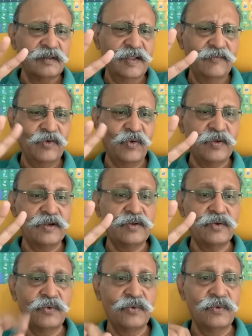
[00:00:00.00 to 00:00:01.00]
They've
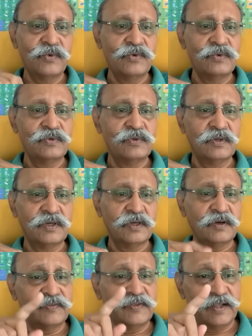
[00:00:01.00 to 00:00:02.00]
quoted
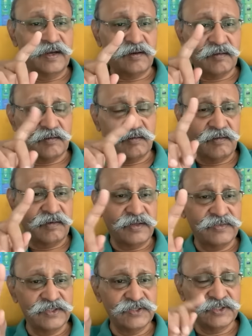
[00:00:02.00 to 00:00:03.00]
two of their
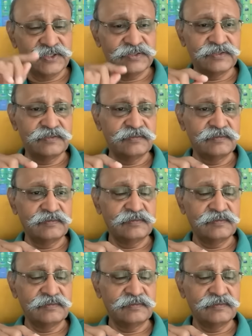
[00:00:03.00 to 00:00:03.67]
researchers,